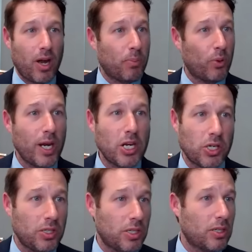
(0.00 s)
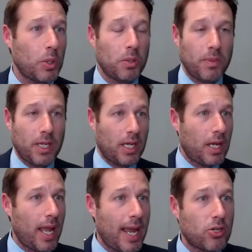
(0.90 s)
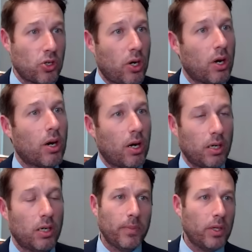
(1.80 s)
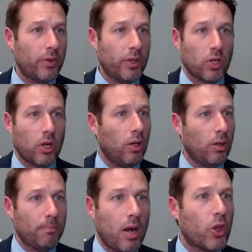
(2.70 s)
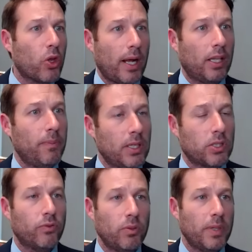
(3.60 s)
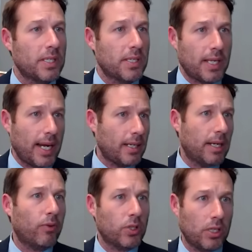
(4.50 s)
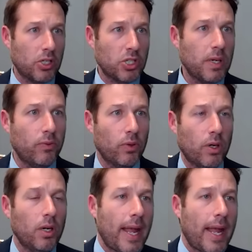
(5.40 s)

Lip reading: Operations is new to me, HR, there's all other elements of the business that I'd never touched before.